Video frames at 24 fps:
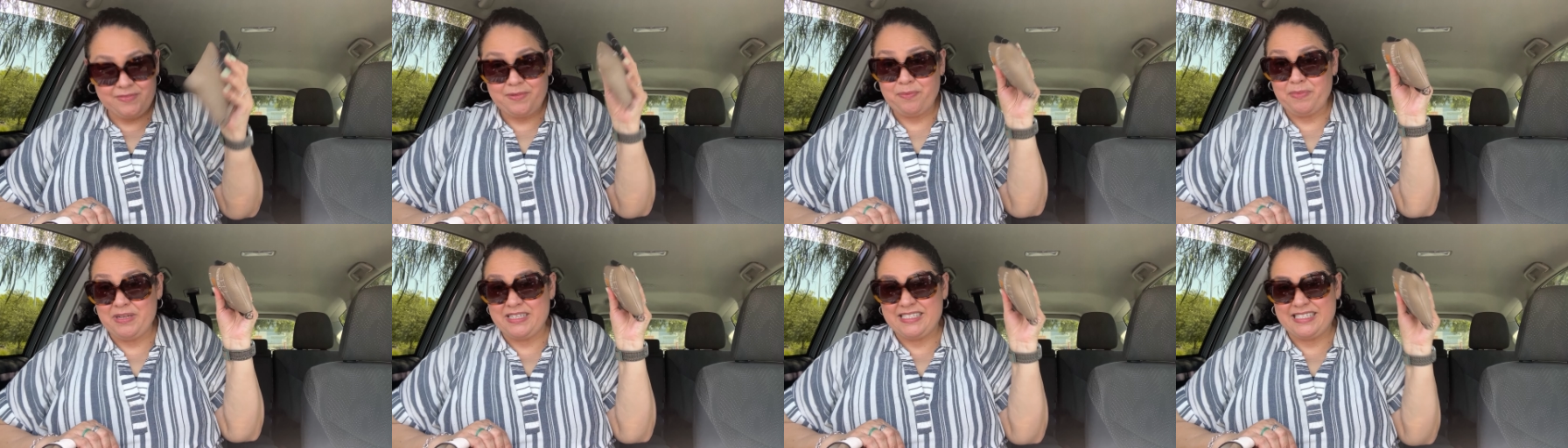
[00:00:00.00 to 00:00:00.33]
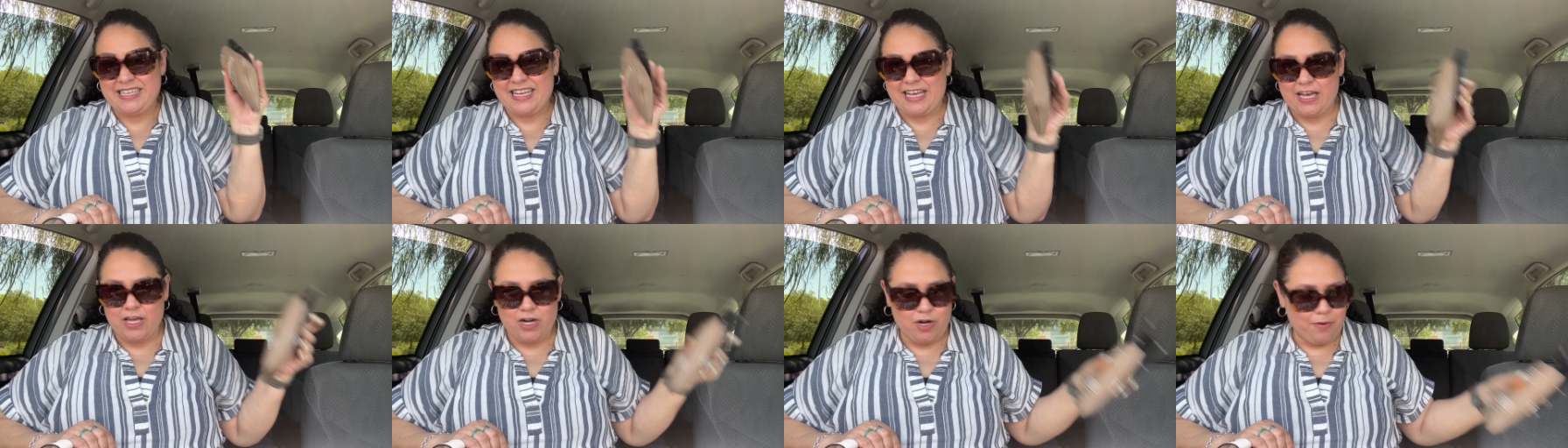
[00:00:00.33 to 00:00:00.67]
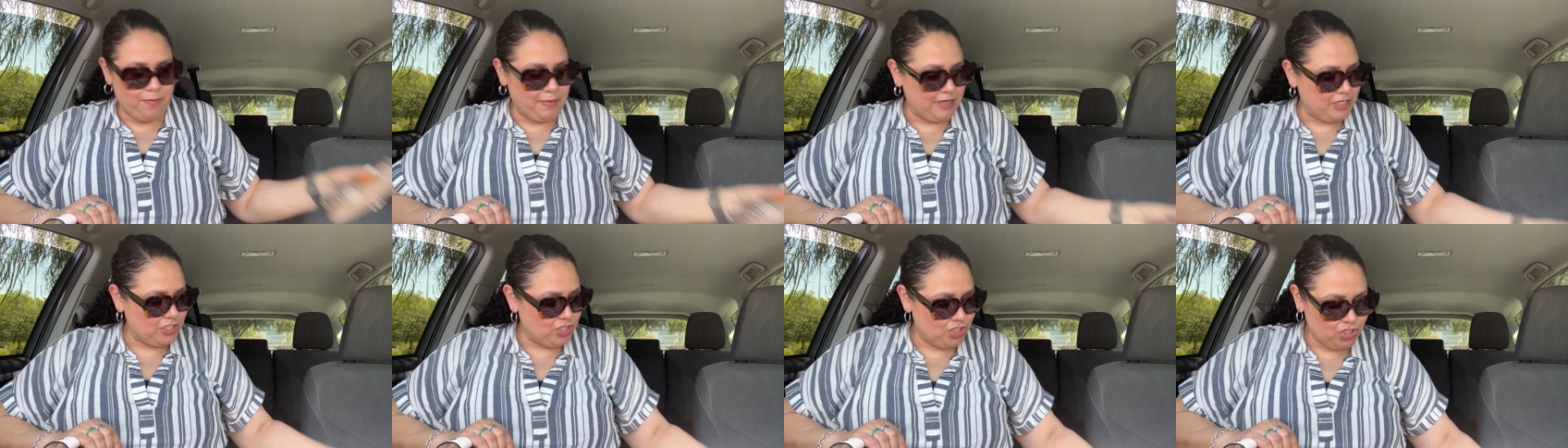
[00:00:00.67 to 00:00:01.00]
let me take out all
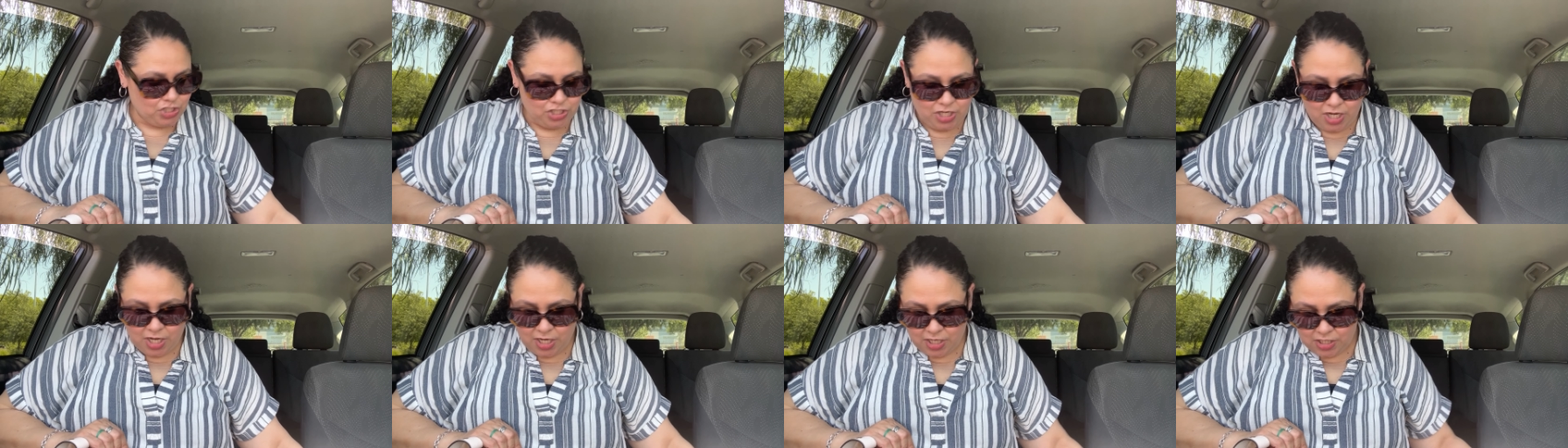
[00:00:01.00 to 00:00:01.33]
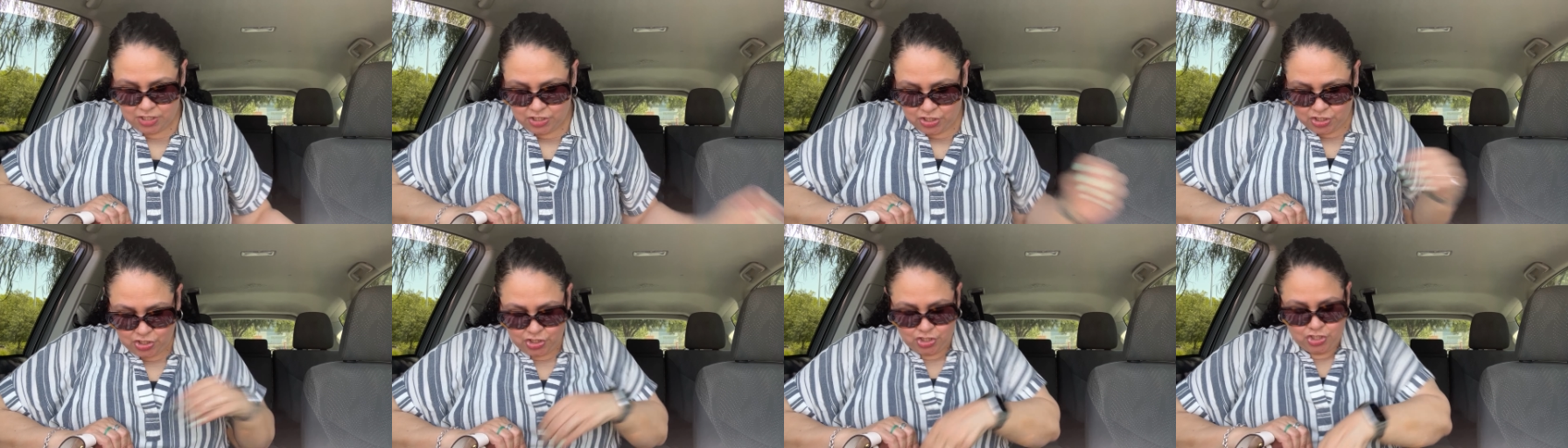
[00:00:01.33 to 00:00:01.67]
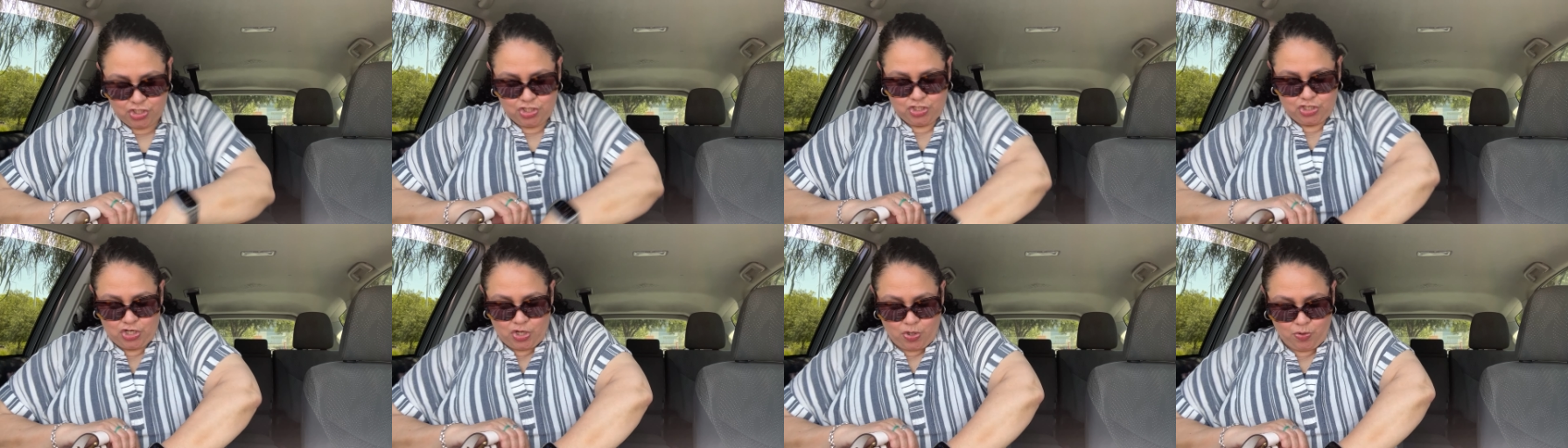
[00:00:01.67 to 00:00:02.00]
my junk to
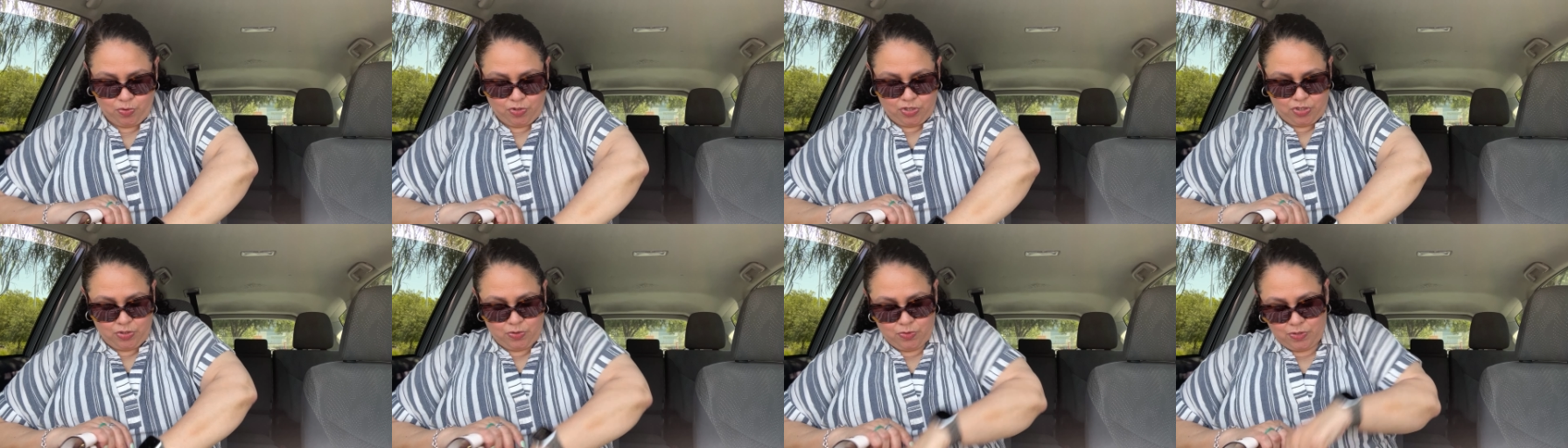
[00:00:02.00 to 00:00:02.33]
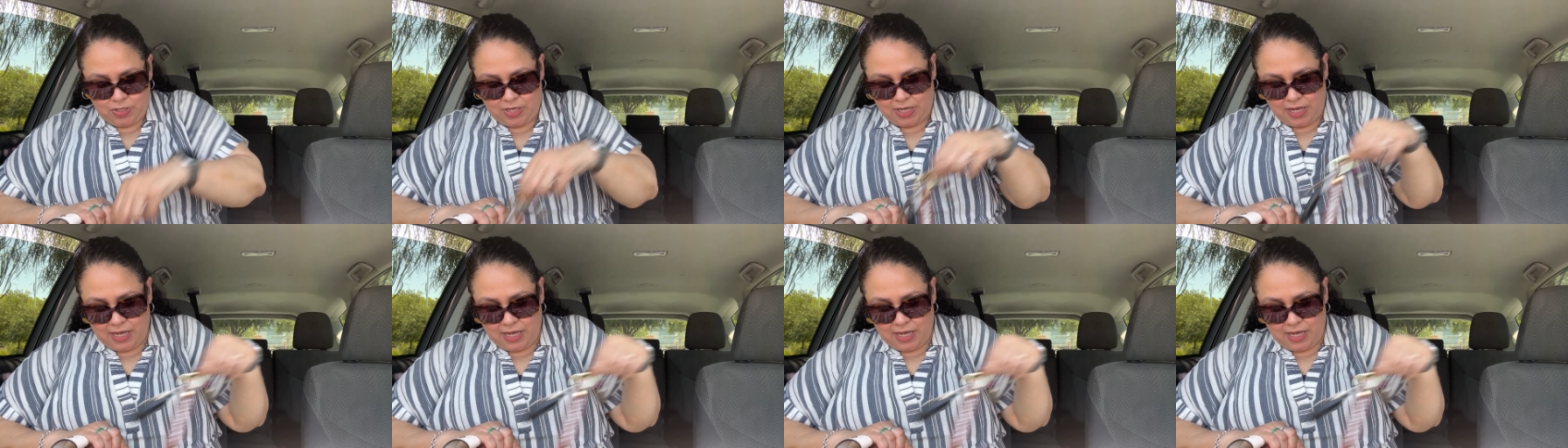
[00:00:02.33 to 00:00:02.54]
show you